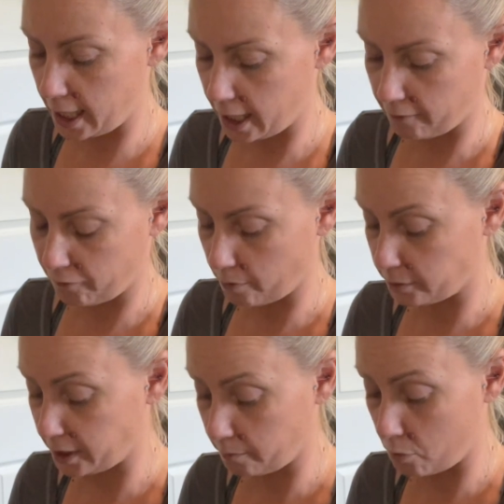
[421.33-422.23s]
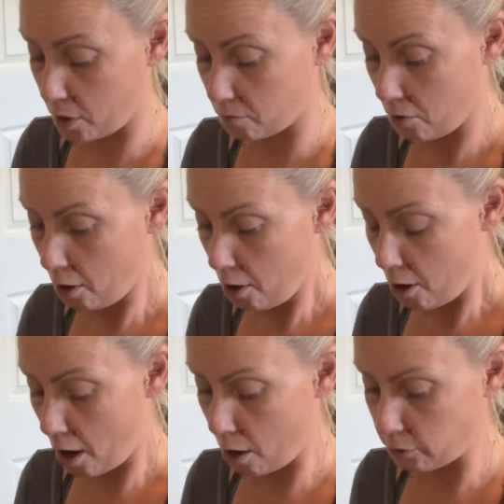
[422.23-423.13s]
here from someone
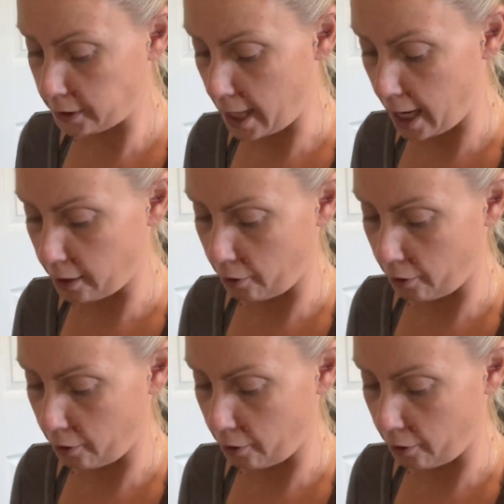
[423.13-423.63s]
outside